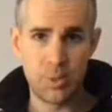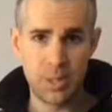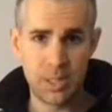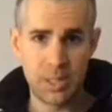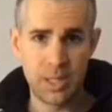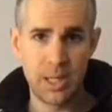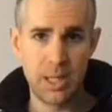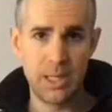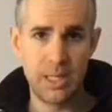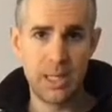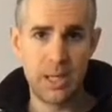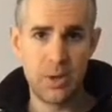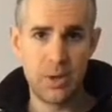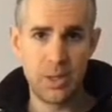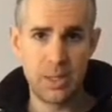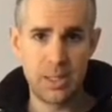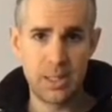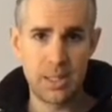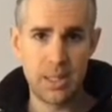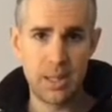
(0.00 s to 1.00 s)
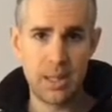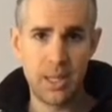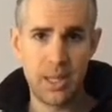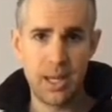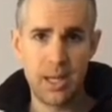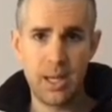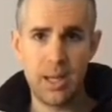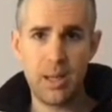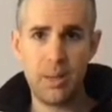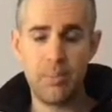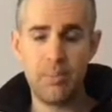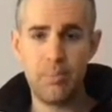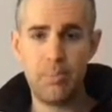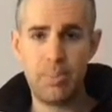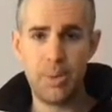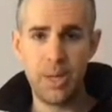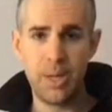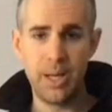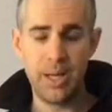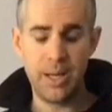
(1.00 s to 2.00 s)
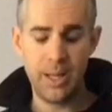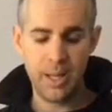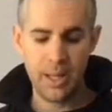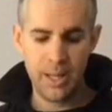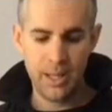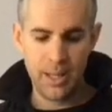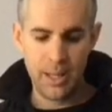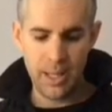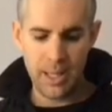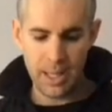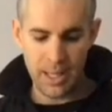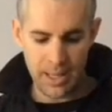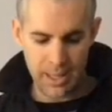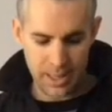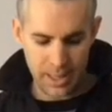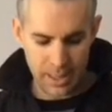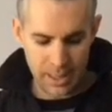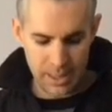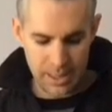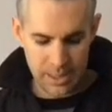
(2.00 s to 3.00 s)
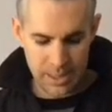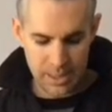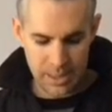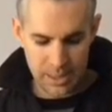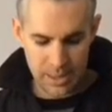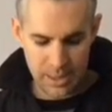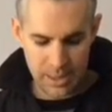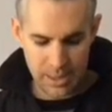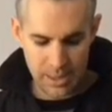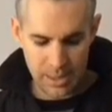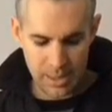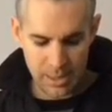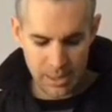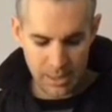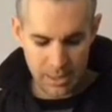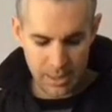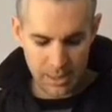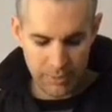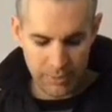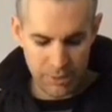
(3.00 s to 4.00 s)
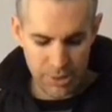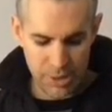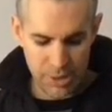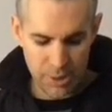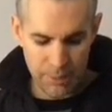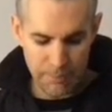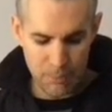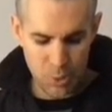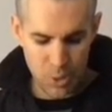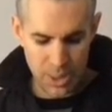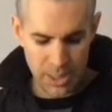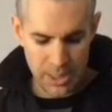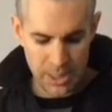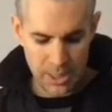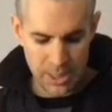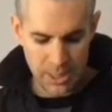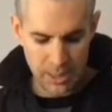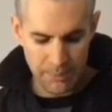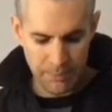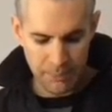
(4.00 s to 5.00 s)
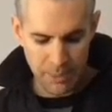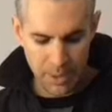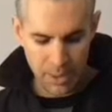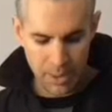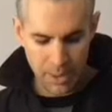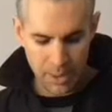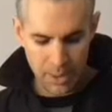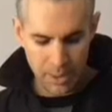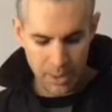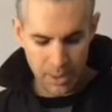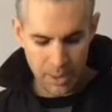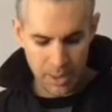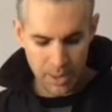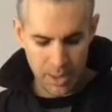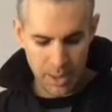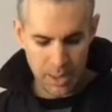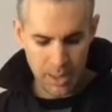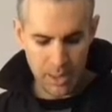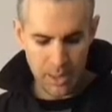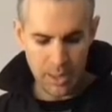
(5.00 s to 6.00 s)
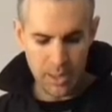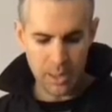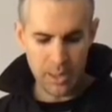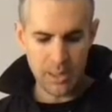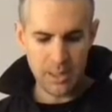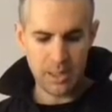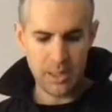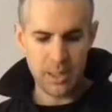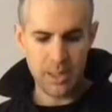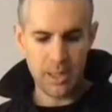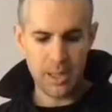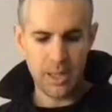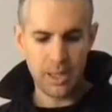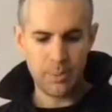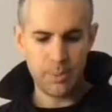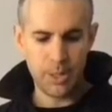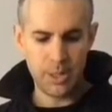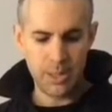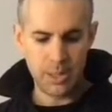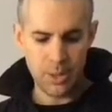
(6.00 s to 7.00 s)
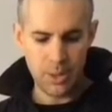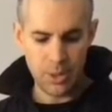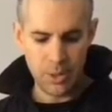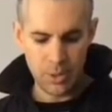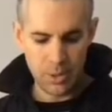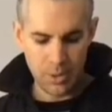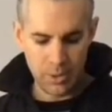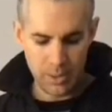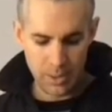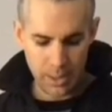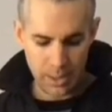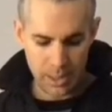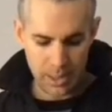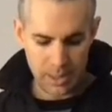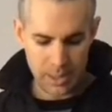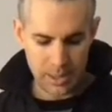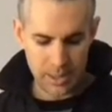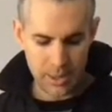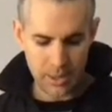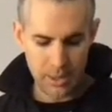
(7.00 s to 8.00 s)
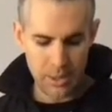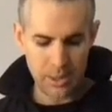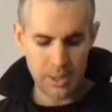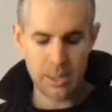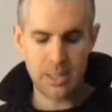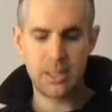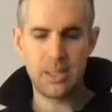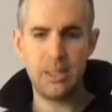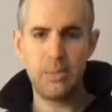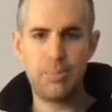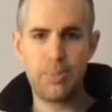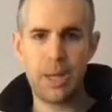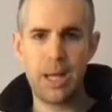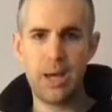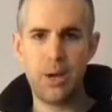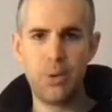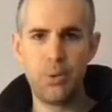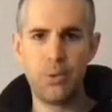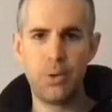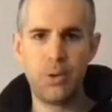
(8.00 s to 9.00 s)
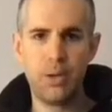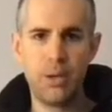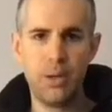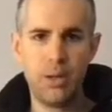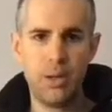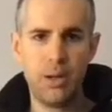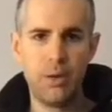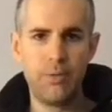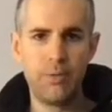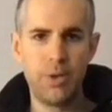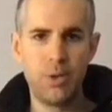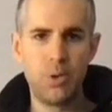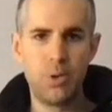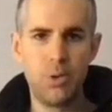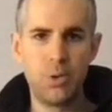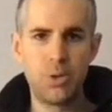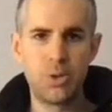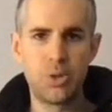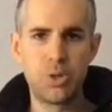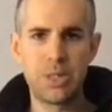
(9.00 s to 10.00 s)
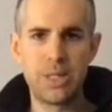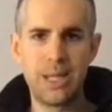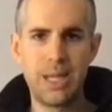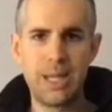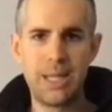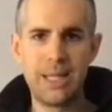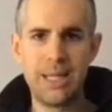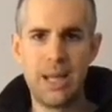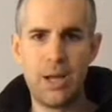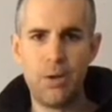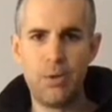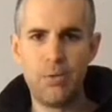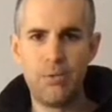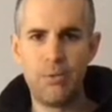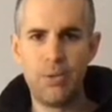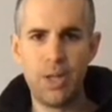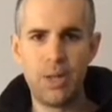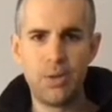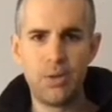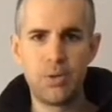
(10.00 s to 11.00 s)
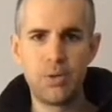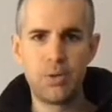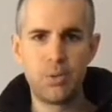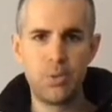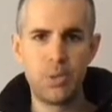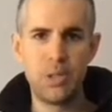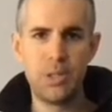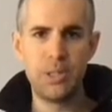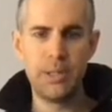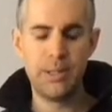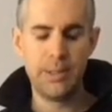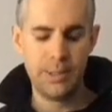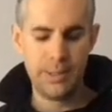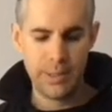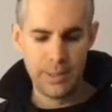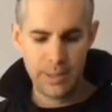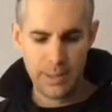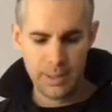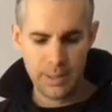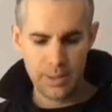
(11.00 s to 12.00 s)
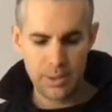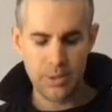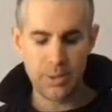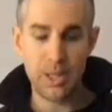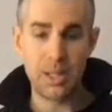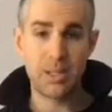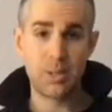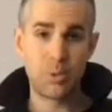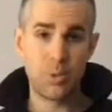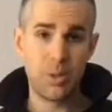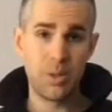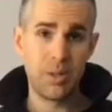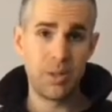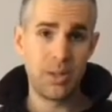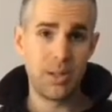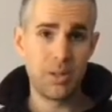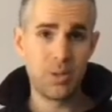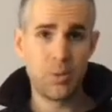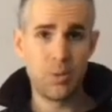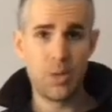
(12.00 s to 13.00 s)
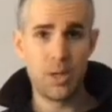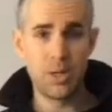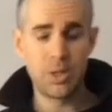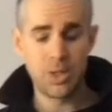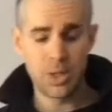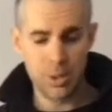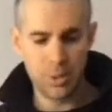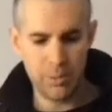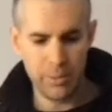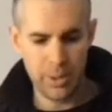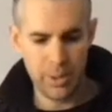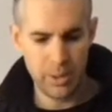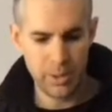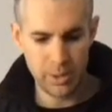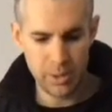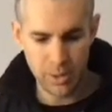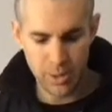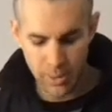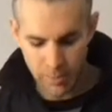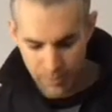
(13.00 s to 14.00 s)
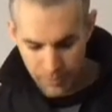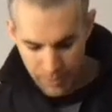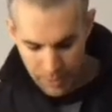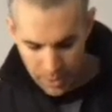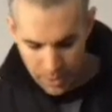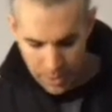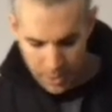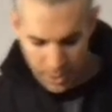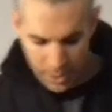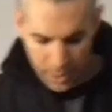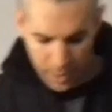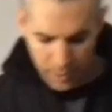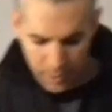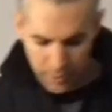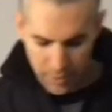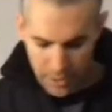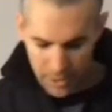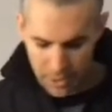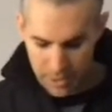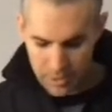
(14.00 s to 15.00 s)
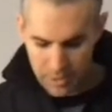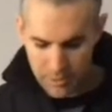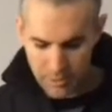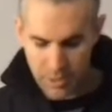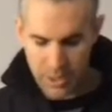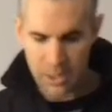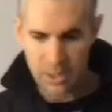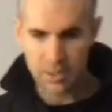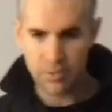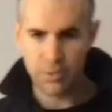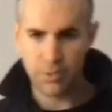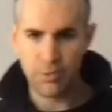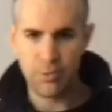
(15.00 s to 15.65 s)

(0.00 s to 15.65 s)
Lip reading: one's not down, it's synthetic, but it does, for some reason, the synthetic material is starting to seep out of the holes just like down feathers would. So that's one thing to watch out long term. I've had this vest for a